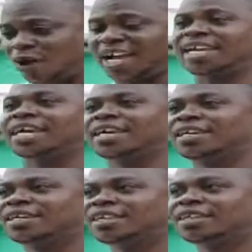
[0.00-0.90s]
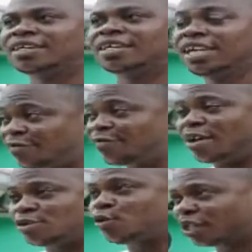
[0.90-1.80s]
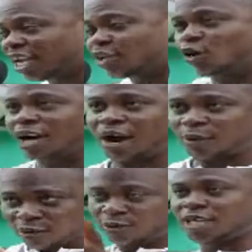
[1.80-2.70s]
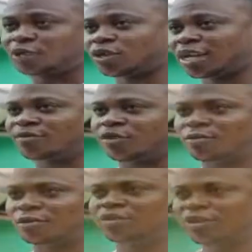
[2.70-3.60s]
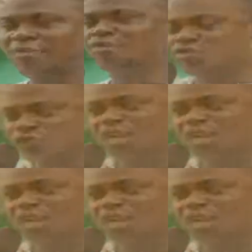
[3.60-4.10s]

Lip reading: alone. You are here. If there is no water in your car, where will you get water from? You have